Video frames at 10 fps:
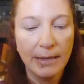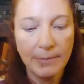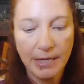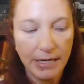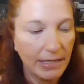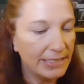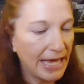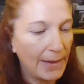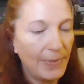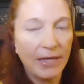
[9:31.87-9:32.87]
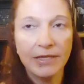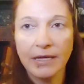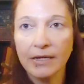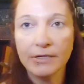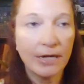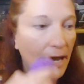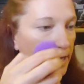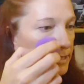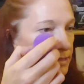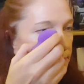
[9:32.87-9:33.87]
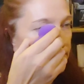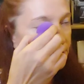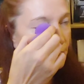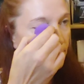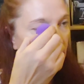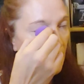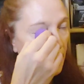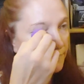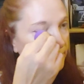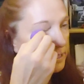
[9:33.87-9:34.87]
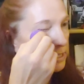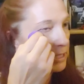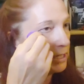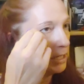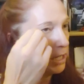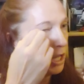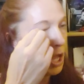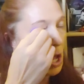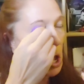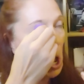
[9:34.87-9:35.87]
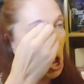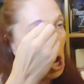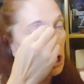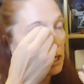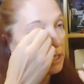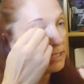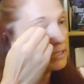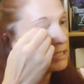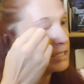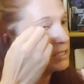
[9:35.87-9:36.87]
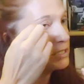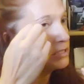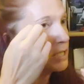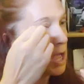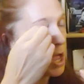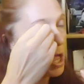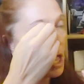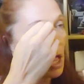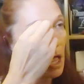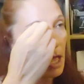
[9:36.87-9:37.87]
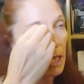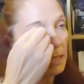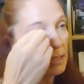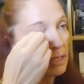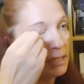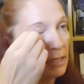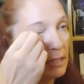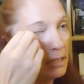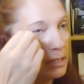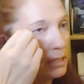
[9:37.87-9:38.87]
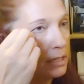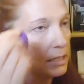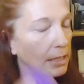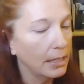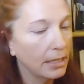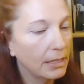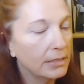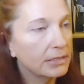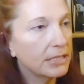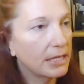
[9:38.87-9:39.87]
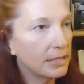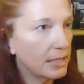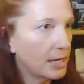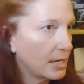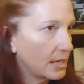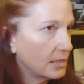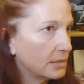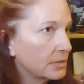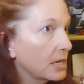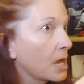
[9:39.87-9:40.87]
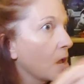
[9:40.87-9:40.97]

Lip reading: I'm going to tap out the under eyes, make sure we don't have any creases, and then set that.